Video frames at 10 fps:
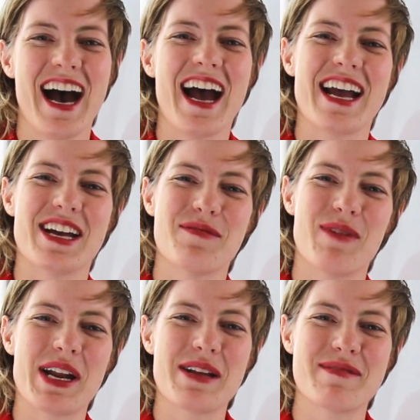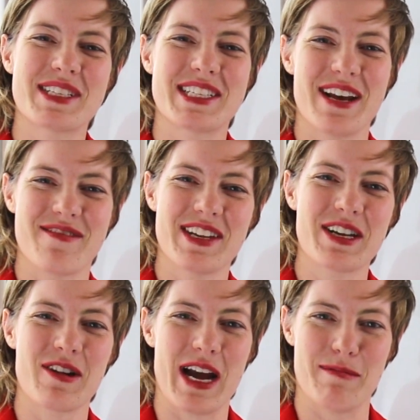Hi, my name is
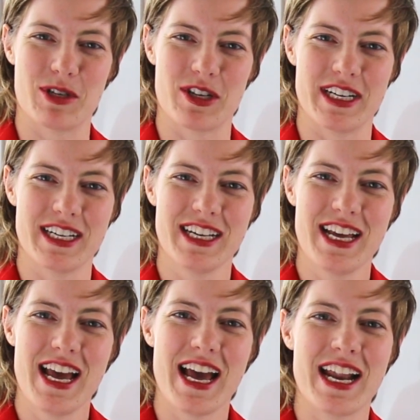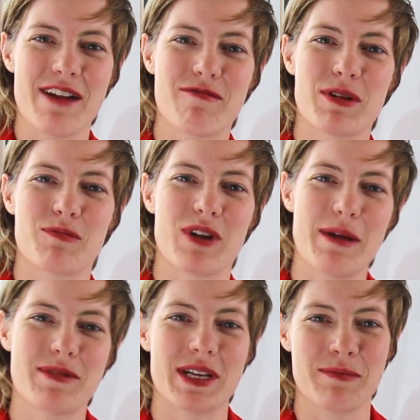Stephanie Crabtree, and I'm from
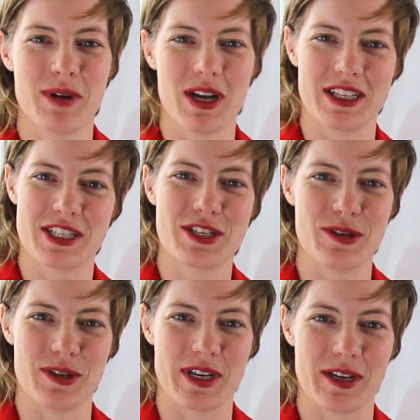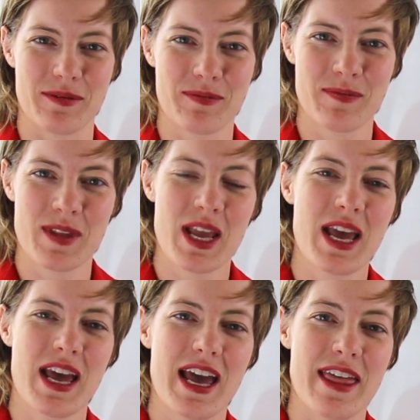Prepped and Polished Tutoring.
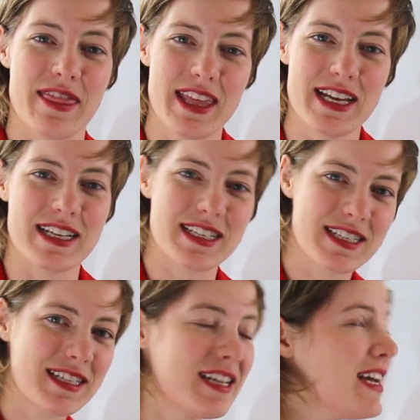And this